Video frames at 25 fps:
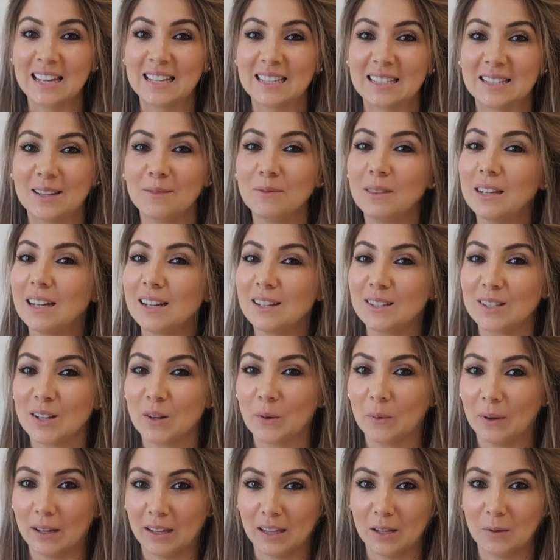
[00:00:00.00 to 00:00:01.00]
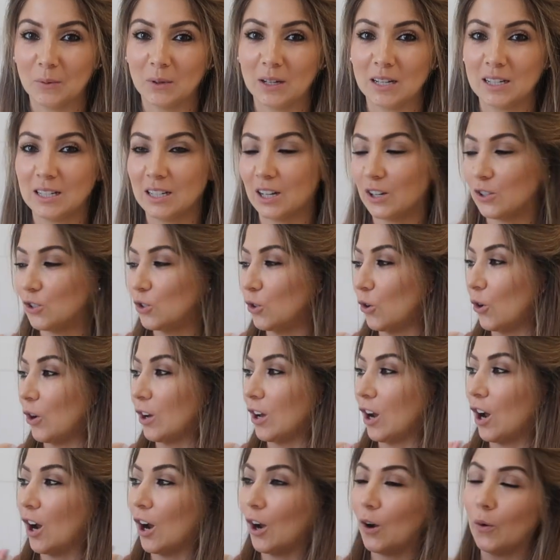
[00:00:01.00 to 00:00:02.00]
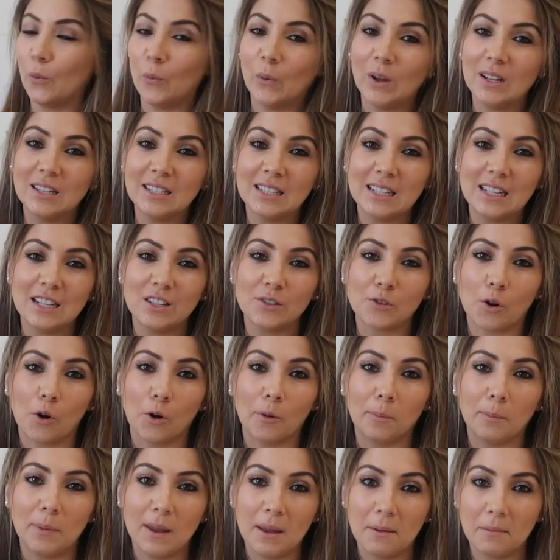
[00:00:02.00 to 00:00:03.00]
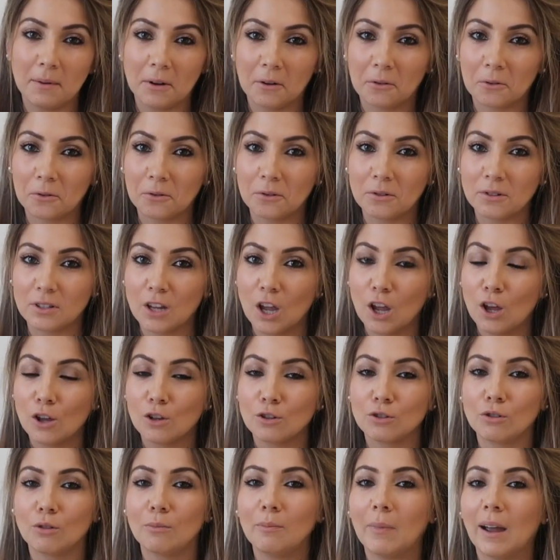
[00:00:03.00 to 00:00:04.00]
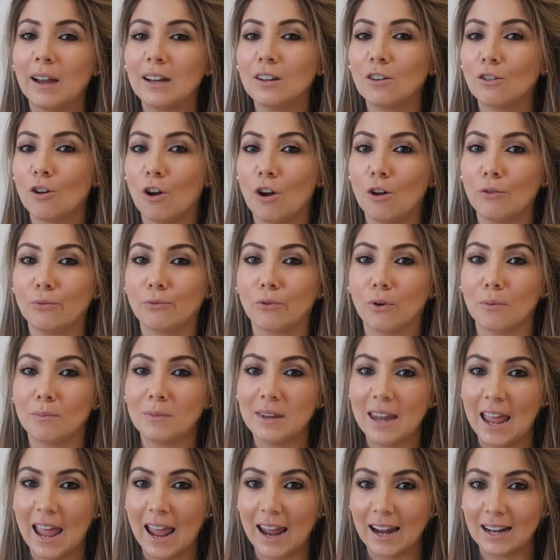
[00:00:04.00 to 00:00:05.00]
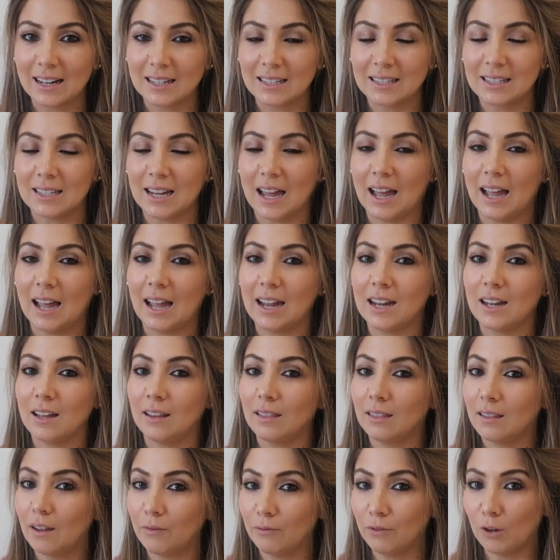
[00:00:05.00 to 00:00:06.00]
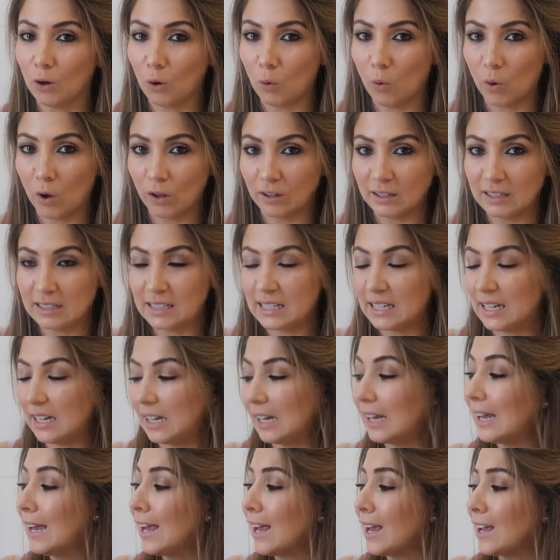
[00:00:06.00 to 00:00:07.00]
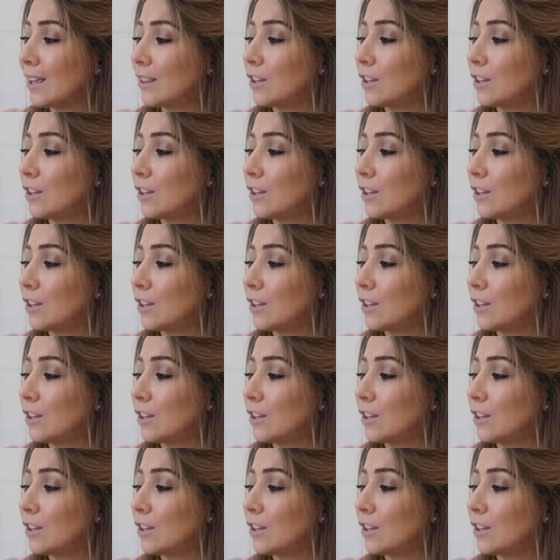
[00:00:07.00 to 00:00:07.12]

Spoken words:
Something else I quickly want to touch on are onesies or BABYGROWS. So mine are all from Next. I love their quality.